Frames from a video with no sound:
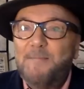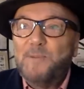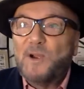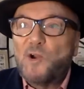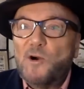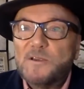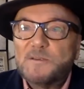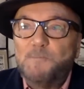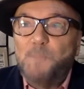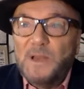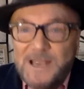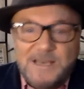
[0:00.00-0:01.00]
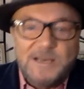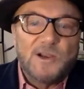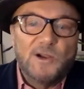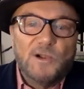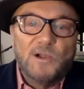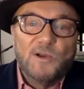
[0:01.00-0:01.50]
because
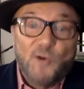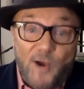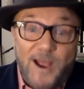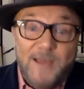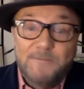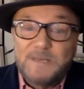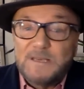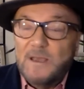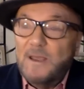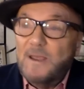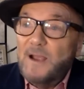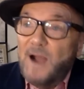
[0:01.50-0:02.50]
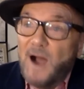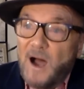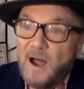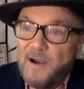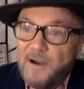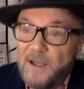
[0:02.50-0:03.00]
political crimes
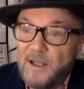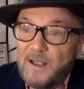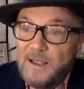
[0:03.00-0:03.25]
are